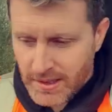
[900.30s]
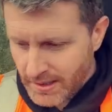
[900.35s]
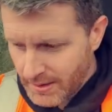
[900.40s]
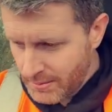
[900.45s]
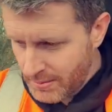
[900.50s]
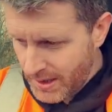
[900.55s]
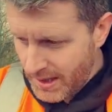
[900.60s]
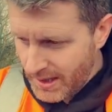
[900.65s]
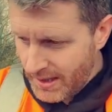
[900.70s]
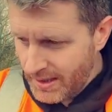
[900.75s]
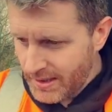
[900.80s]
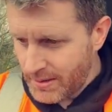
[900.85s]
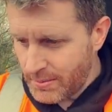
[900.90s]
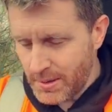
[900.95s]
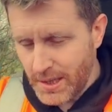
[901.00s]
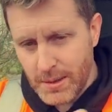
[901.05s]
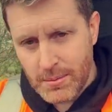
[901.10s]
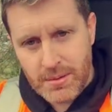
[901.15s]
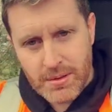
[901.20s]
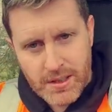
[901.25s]
like me,
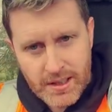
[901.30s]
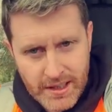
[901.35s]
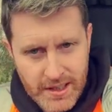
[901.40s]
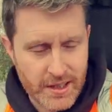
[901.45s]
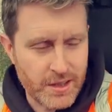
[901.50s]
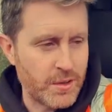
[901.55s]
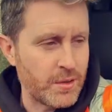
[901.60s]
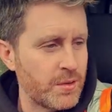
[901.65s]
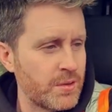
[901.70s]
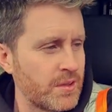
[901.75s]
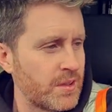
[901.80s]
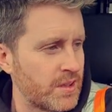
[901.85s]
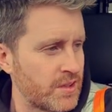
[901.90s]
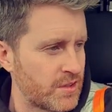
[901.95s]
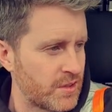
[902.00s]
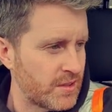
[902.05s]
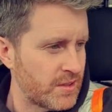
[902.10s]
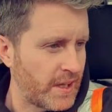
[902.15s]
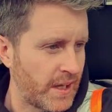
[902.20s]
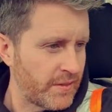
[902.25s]
the people like you,
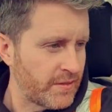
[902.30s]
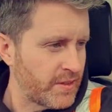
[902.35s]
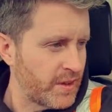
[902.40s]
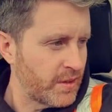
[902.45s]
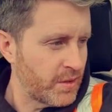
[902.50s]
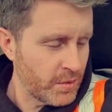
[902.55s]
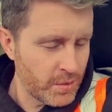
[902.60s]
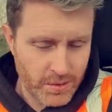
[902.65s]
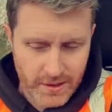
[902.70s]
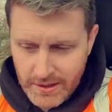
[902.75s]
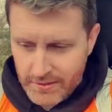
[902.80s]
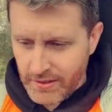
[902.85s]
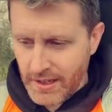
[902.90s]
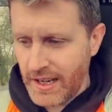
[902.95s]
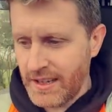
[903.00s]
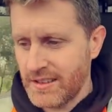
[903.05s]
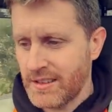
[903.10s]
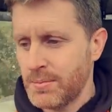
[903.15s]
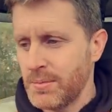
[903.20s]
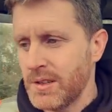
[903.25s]
just have to do
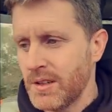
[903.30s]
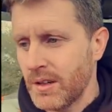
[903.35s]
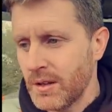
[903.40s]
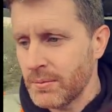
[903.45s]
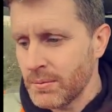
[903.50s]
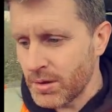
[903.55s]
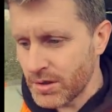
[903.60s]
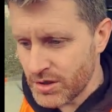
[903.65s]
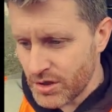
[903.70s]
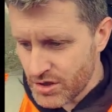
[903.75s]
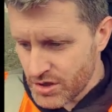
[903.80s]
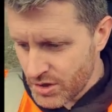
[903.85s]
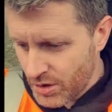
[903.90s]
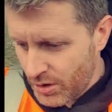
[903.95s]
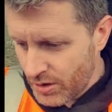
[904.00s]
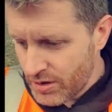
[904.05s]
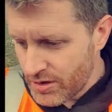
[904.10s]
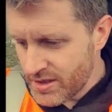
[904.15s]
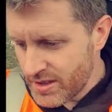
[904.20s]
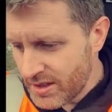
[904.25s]
whatever has to be done, put your
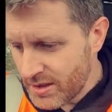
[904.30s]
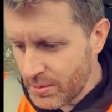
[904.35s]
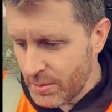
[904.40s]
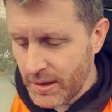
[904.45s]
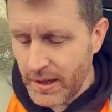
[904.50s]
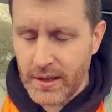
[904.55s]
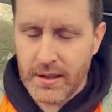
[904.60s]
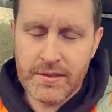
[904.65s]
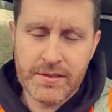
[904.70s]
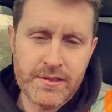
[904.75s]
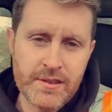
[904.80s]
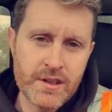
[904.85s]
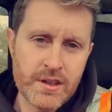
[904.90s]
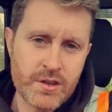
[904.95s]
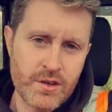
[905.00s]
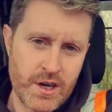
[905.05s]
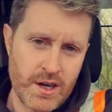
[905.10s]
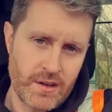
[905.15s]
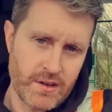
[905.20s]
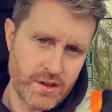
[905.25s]
shoulders to the wheel for
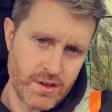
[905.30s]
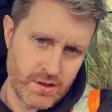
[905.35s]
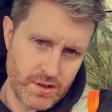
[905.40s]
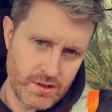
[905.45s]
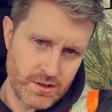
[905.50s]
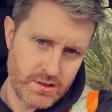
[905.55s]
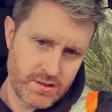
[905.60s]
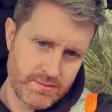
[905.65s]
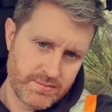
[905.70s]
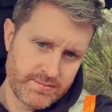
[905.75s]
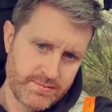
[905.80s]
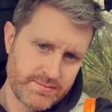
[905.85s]
the greater good.